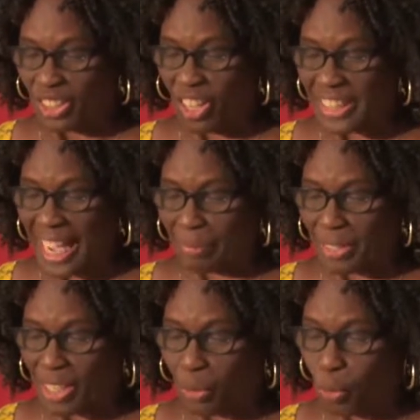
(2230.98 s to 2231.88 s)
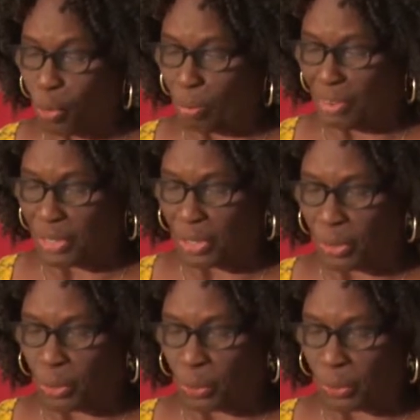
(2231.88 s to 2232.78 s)
not having a home of
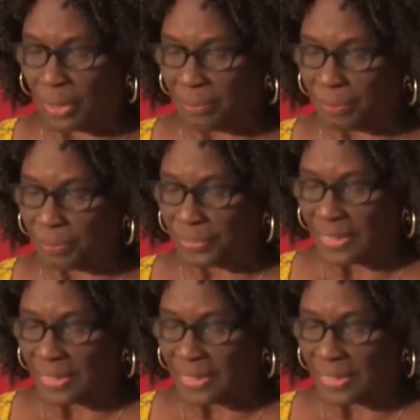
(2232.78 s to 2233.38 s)
her own,